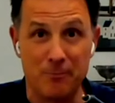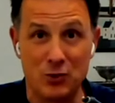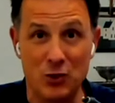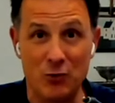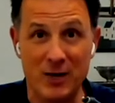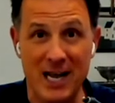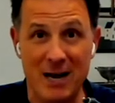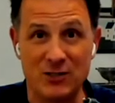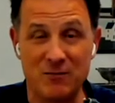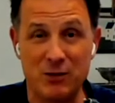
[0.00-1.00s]
2 to 3
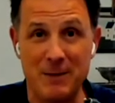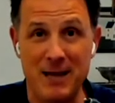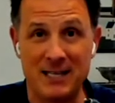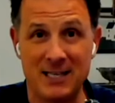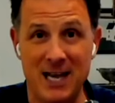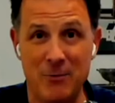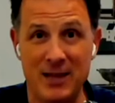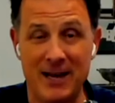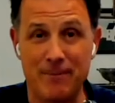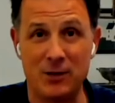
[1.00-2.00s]
hours of playback time
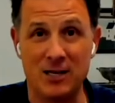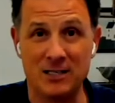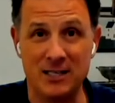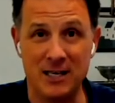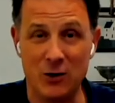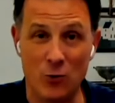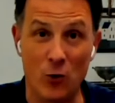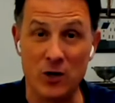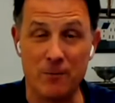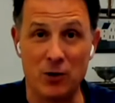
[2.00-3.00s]
without it plugged in,
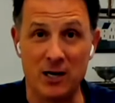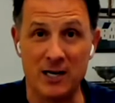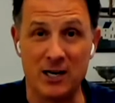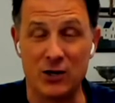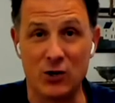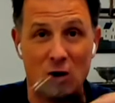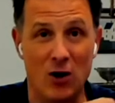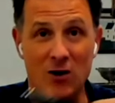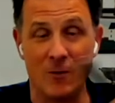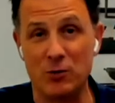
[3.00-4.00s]
or you plug it into the
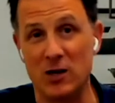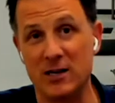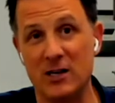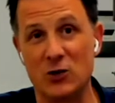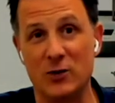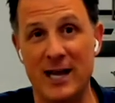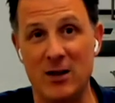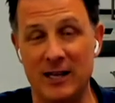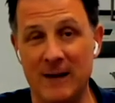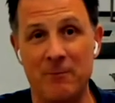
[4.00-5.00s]
car or plug it into an
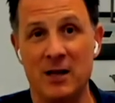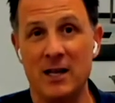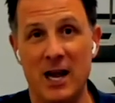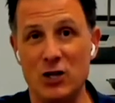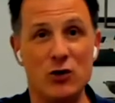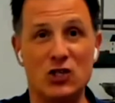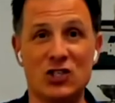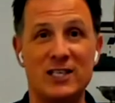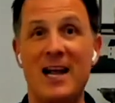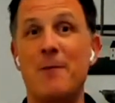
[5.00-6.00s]
outlet, and you could
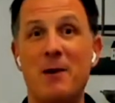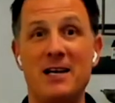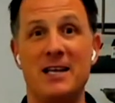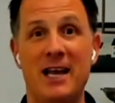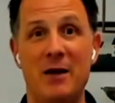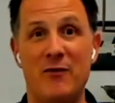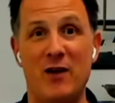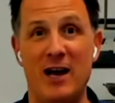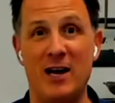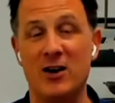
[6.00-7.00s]
sit out by the
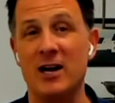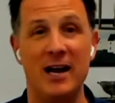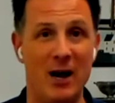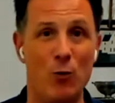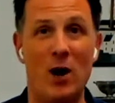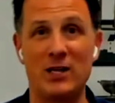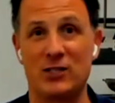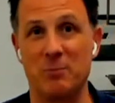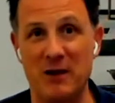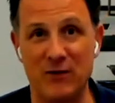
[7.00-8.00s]
campfire and watch
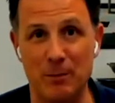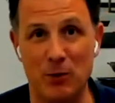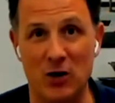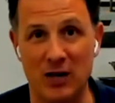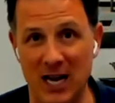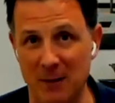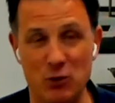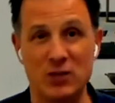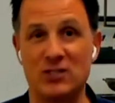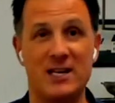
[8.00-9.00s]
the big football game. You
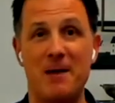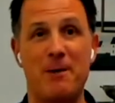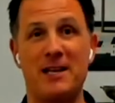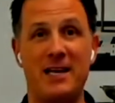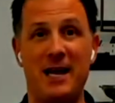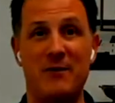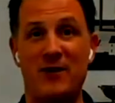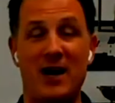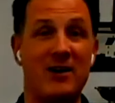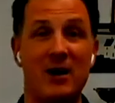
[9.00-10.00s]
could sit out by the
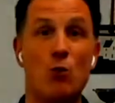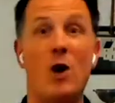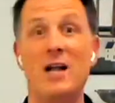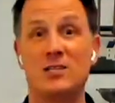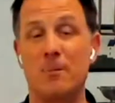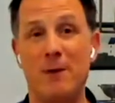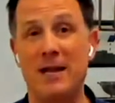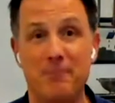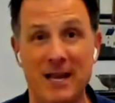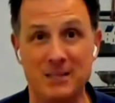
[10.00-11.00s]
campfire and watch the
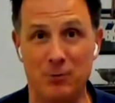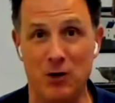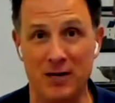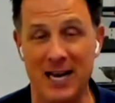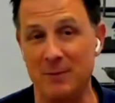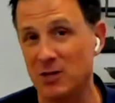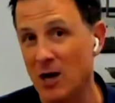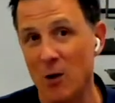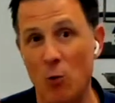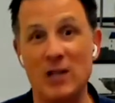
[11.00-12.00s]
big baseball games.
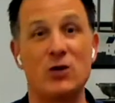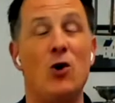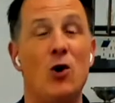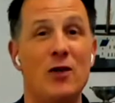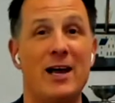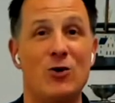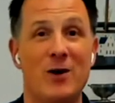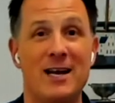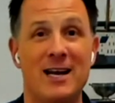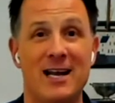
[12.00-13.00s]
Watch all that
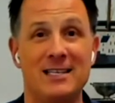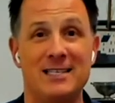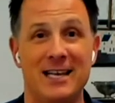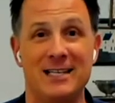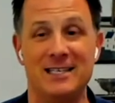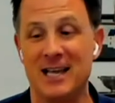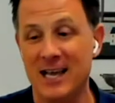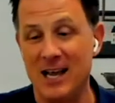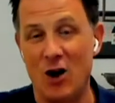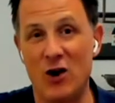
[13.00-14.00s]
great content
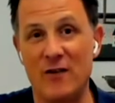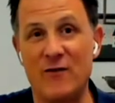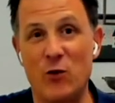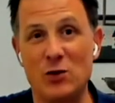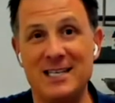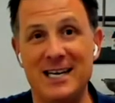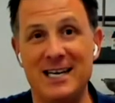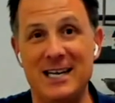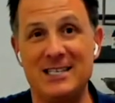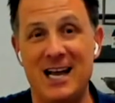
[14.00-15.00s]
on a
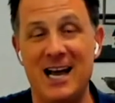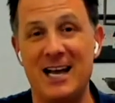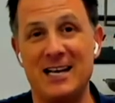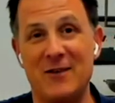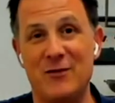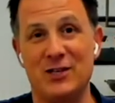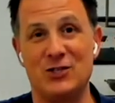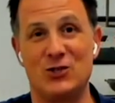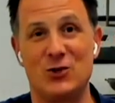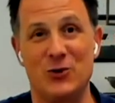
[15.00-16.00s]
14-inch high-definition
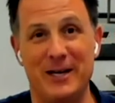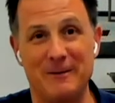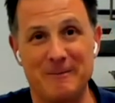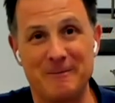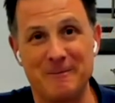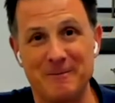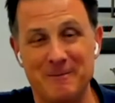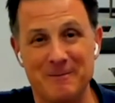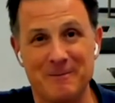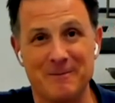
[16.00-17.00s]
screen. All
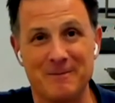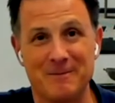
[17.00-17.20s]
here now